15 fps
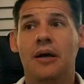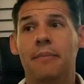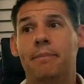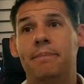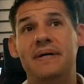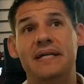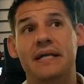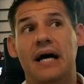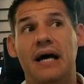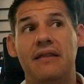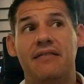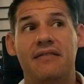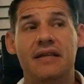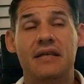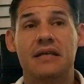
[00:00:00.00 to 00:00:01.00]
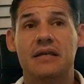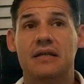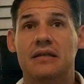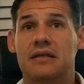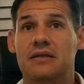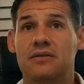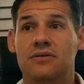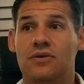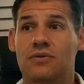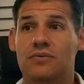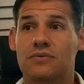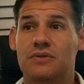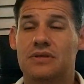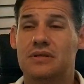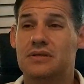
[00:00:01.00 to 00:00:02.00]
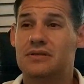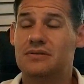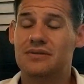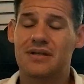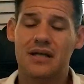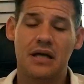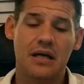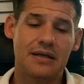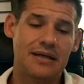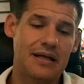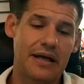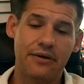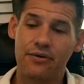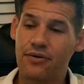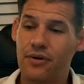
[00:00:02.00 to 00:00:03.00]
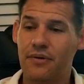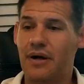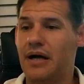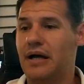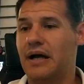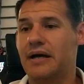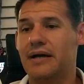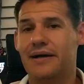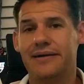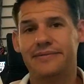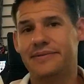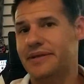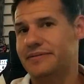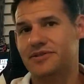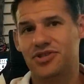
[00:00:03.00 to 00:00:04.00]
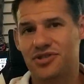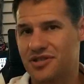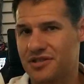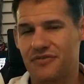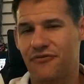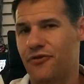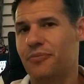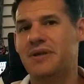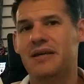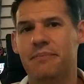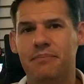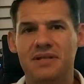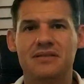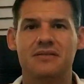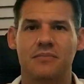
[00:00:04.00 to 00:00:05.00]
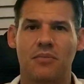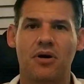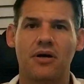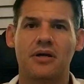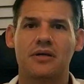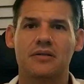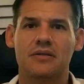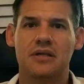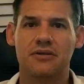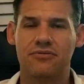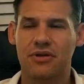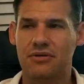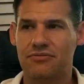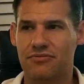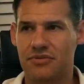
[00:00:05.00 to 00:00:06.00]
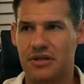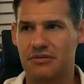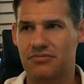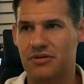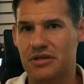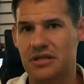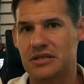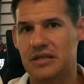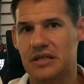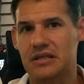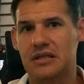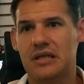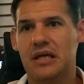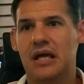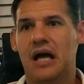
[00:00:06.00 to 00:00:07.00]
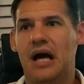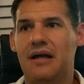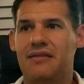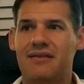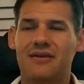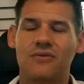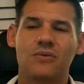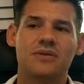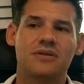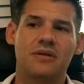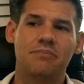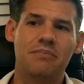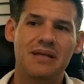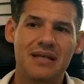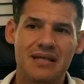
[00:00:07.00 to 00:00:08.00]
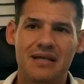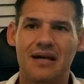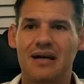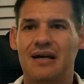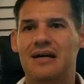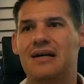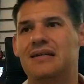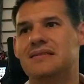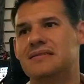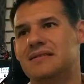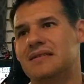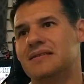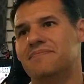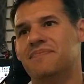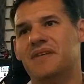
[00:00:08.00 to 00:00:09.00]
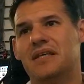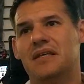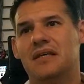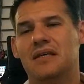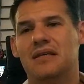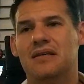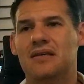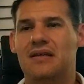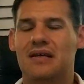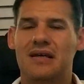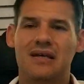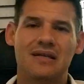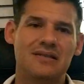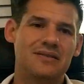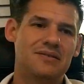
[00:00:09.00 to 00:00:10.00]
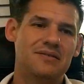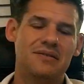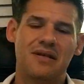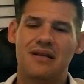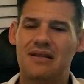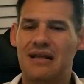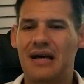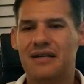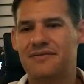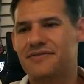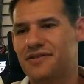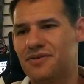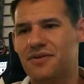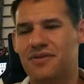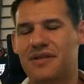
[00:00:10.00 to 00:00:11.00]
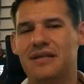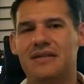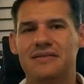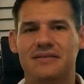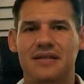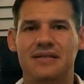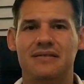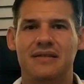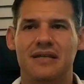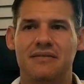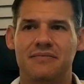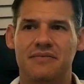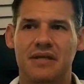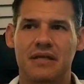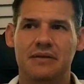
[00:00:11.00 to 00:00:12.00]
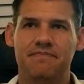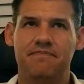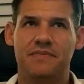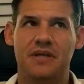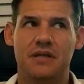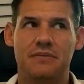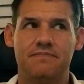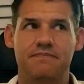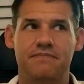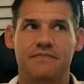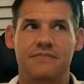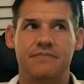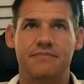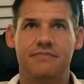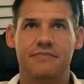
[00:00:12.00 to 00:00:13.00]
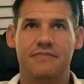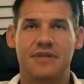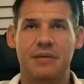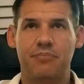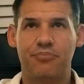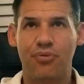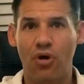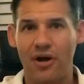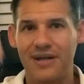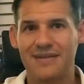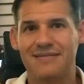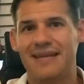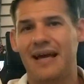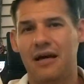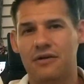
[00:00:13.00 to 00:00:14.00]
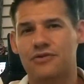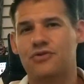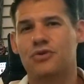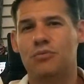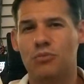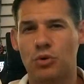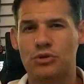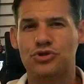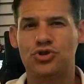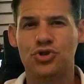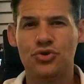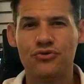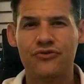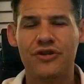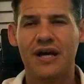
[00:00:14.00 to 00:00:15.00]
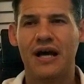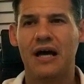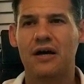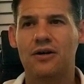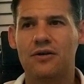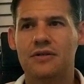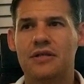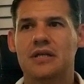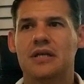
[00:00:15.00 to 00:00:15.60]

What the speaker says: but I think, I don't know. It just, for me, it missed the mark. It really did. I think with the mini cons and uh, a lot of certain things, they brought it down to a more juvenile